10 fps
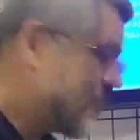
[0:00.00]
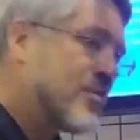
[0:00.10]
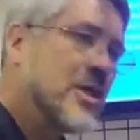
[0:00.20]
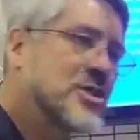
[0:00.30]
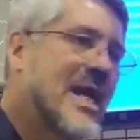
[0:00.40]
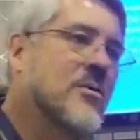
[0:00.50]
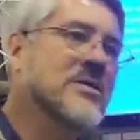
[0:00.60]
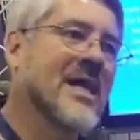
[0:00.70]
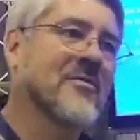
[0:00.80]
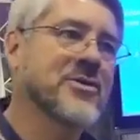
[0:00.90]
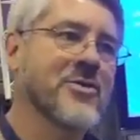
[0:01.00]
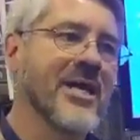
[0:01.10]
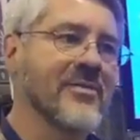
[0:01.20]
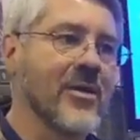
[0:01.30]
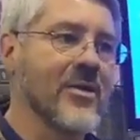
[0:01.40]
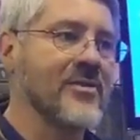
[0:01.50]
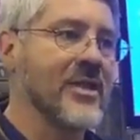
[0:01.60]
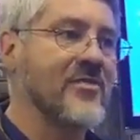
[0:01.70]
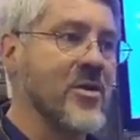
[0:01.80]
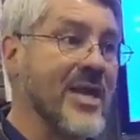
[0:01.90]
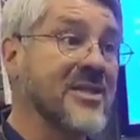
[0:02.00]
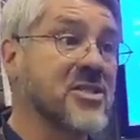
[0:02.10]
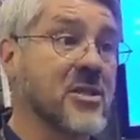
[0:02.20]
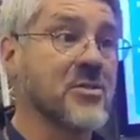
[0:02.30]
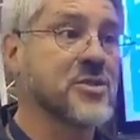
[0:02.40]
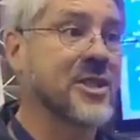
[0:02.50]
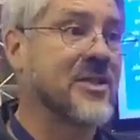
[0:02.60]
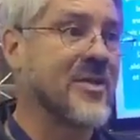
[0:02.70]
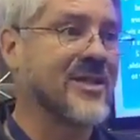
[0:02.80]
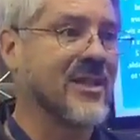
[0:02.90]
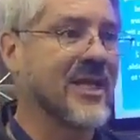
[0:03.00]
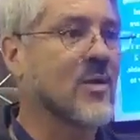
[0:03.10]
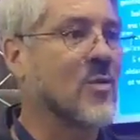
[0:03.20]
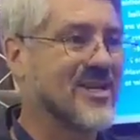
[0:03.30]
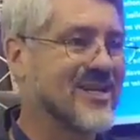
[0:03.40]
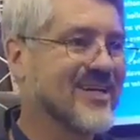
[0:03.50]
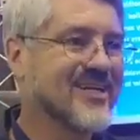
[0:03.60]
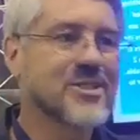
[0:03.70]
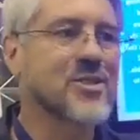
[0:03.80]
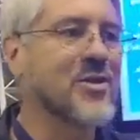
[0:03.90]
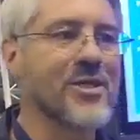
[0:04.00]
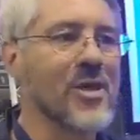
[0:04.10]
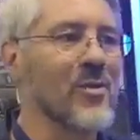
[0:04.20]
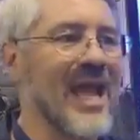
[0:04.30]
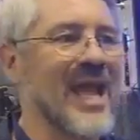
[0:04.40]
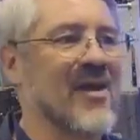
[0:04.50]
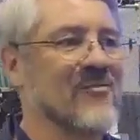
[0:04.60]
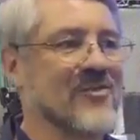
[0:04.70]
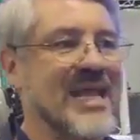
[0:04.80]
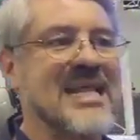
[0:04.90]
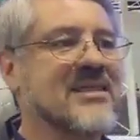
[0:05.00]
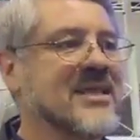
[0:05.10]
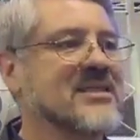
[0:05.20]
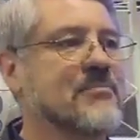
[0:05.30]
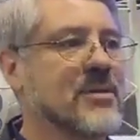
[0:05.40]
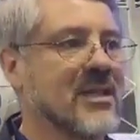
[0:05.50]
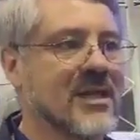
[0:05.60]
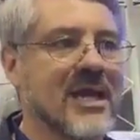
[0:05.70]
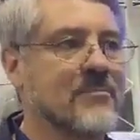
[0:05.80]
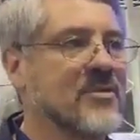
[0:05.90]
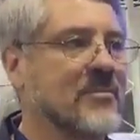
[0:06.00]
flushed out and down the drain, they're in solution, they're in liquid. So you don't have anything to plug up the